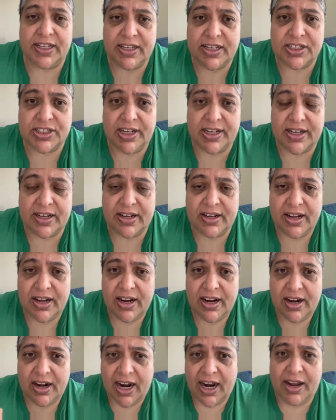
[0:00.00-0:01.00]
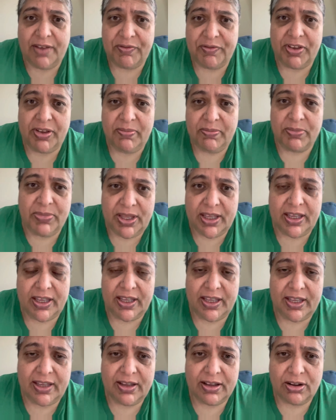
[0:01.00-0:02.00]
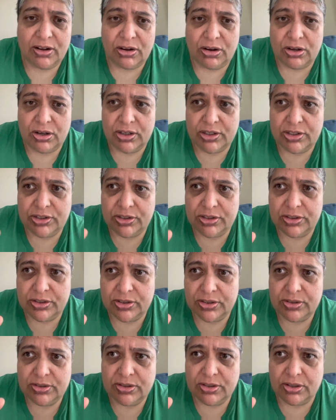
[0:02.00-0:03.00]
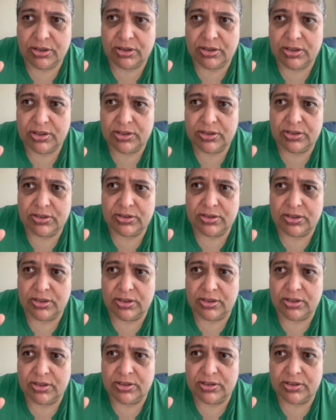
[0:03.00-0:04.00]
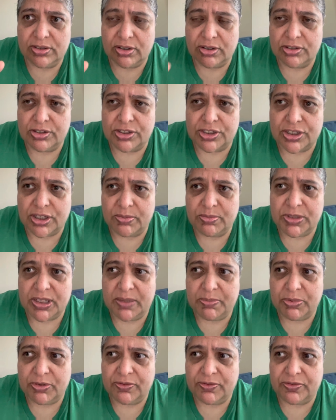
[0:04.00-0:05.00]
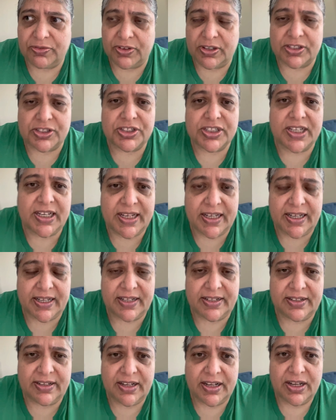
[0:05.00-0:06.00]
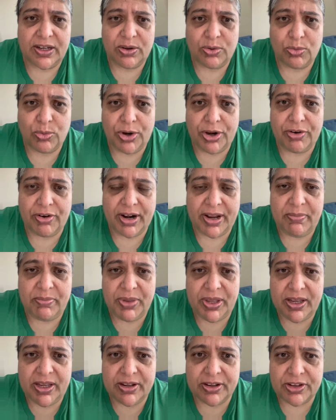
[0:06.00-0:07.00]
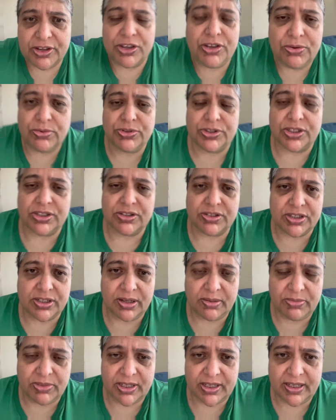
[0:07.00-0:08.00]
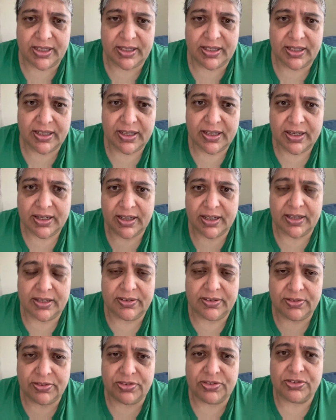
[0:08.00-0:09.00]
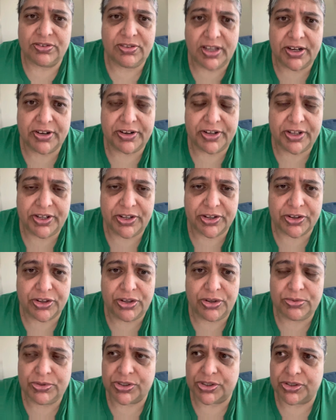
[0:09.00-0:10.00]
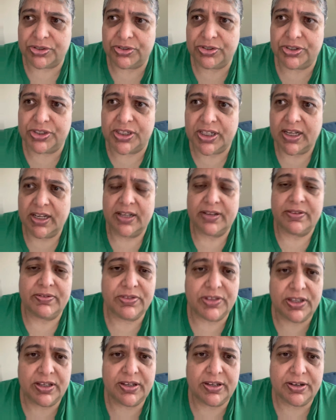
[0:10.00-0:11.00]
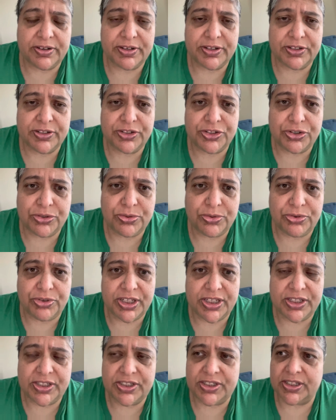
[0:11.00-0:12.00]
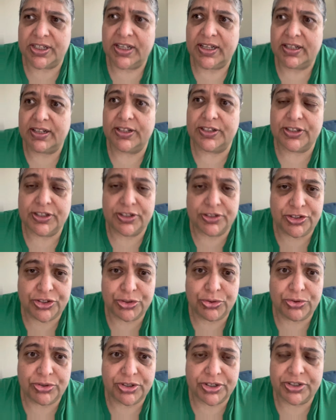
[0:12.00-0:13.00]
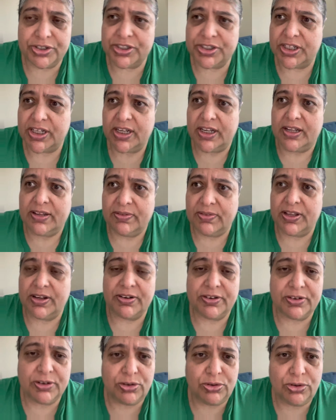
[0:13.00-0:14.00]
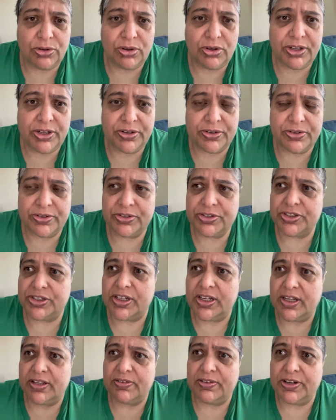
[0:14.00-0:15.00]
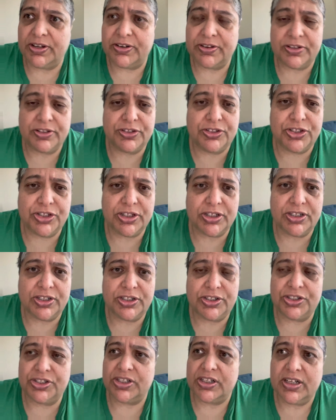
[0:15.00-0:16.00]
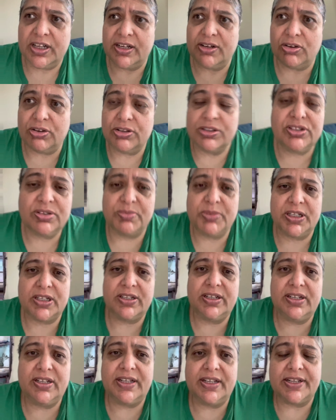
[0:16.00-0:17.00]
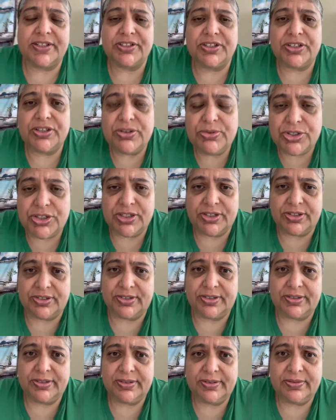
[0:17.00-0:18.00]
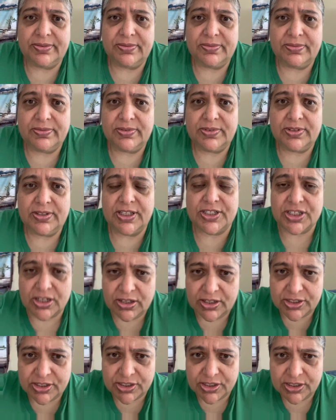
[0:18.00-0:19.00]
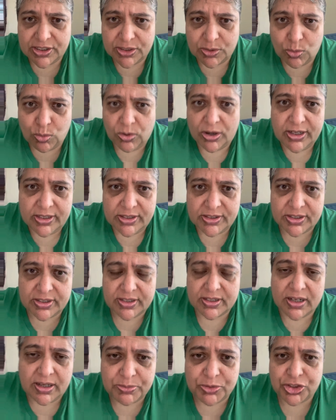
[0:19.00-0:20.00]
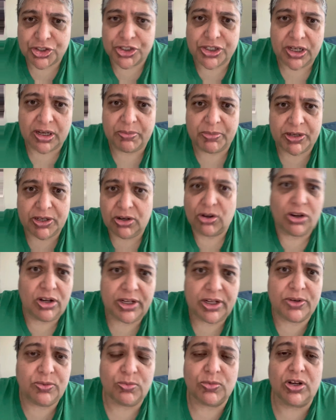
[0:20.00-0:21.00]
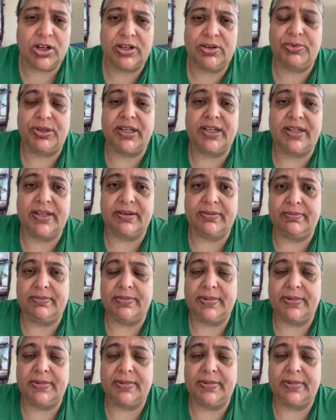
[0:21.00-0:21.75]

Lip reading: like having me on some type of a stand where I'm being accused of something, and they are the accusers, they are the juries, the jurors, they are the lawyers, they are the judge, and ultimately the executioner. It's a one-stop shop, an all-in-one with them.